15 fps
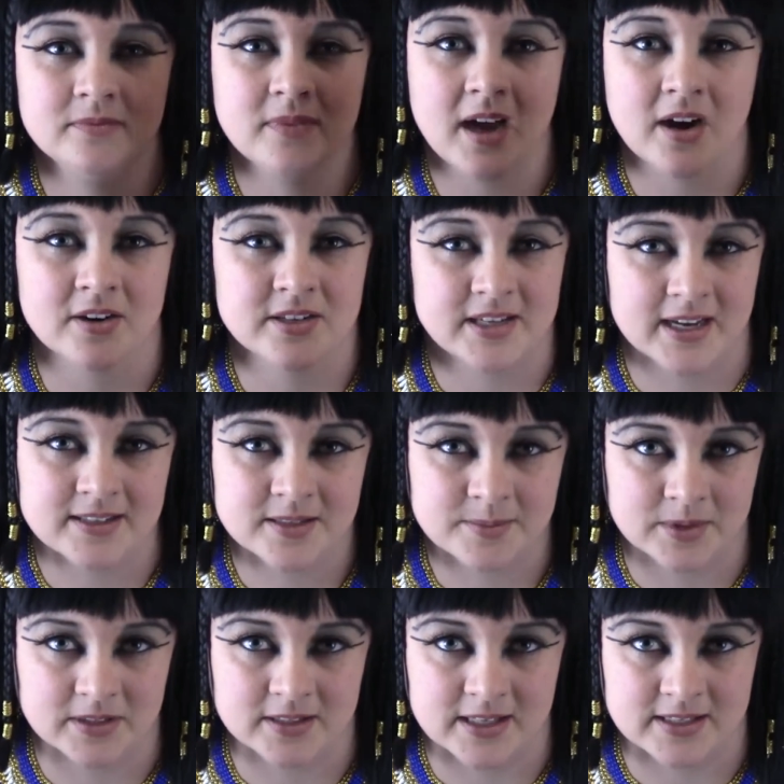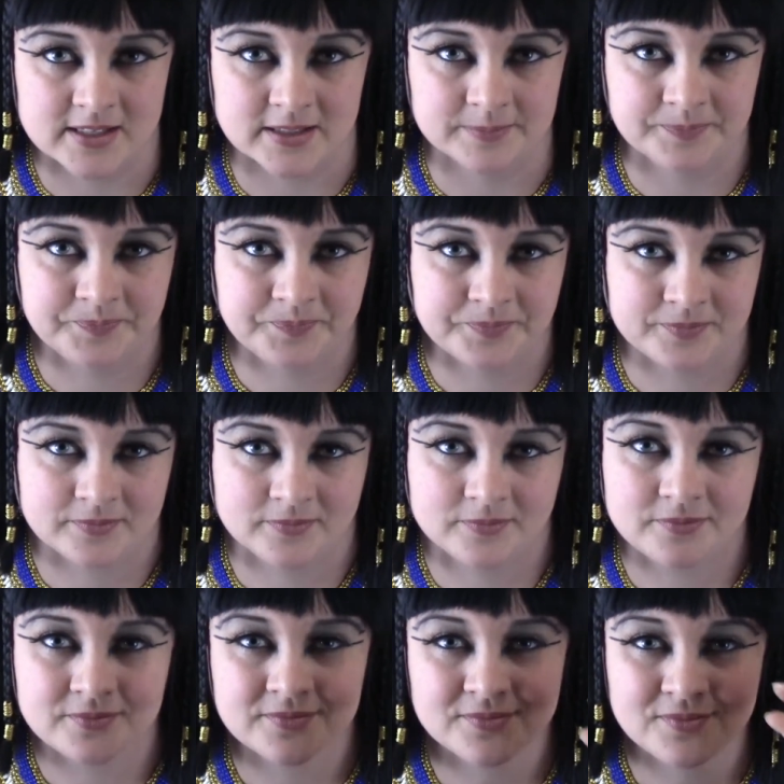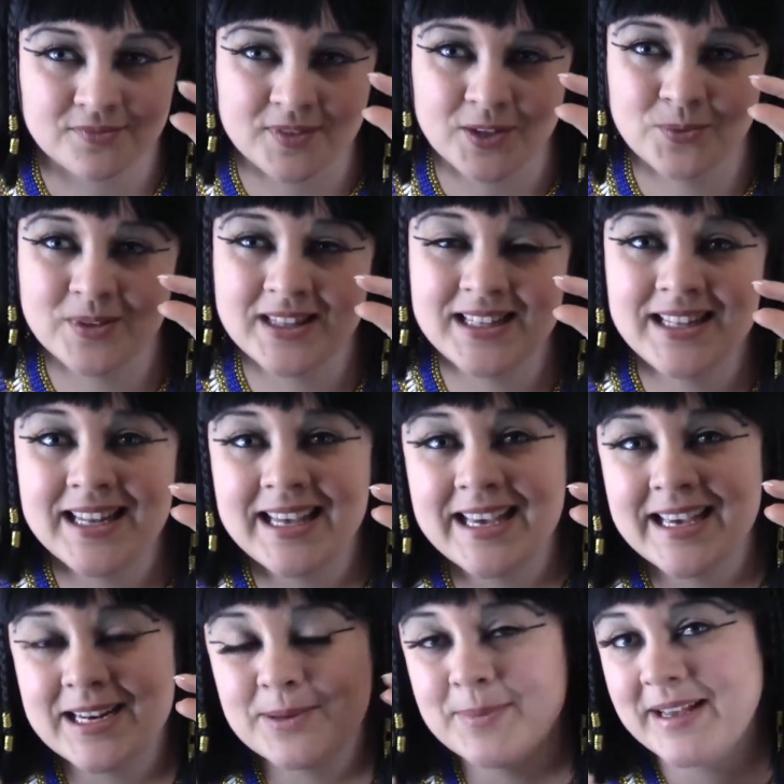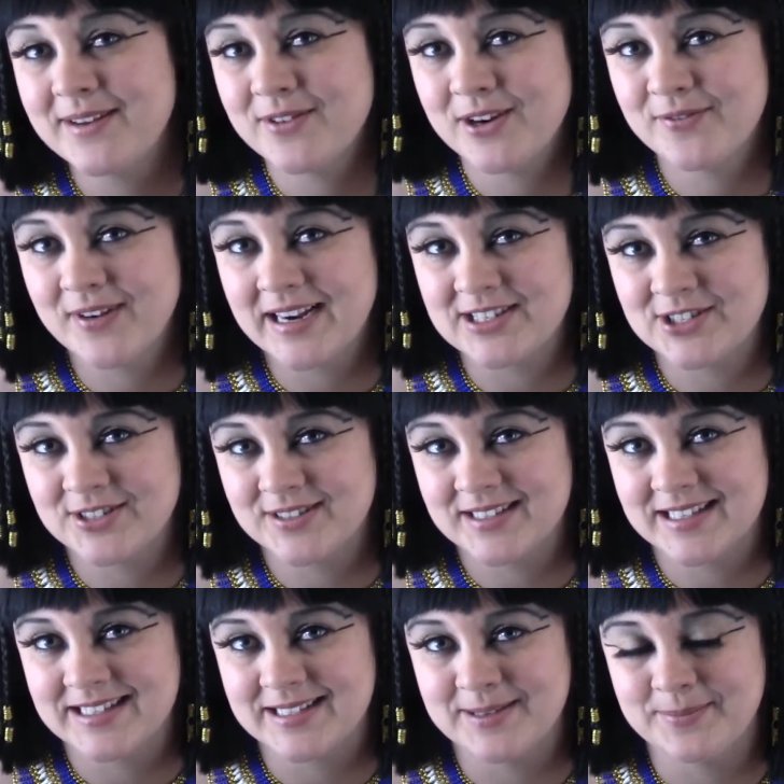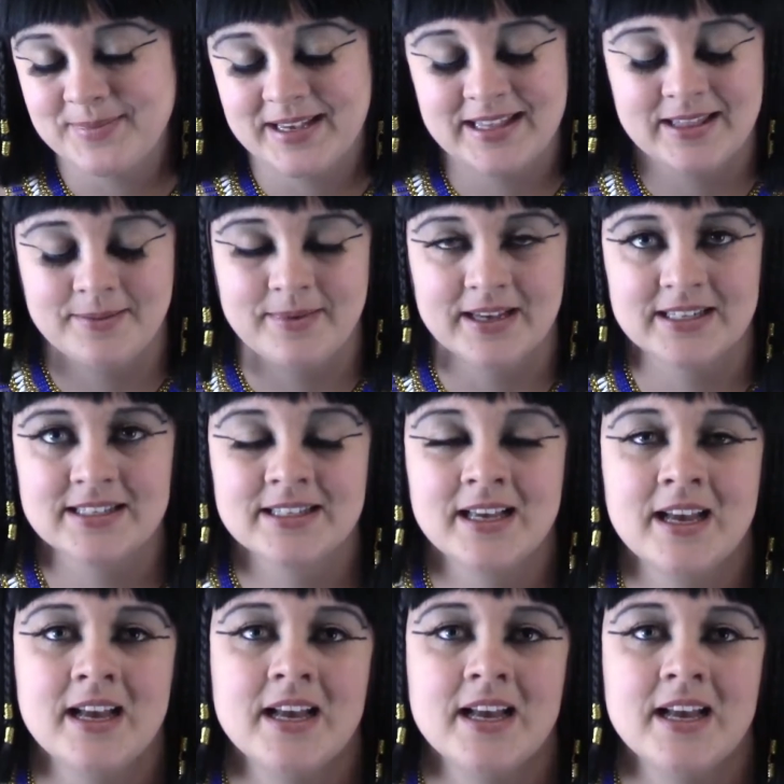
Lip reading: our decimal system, with a little bit of our fractional system in the mix.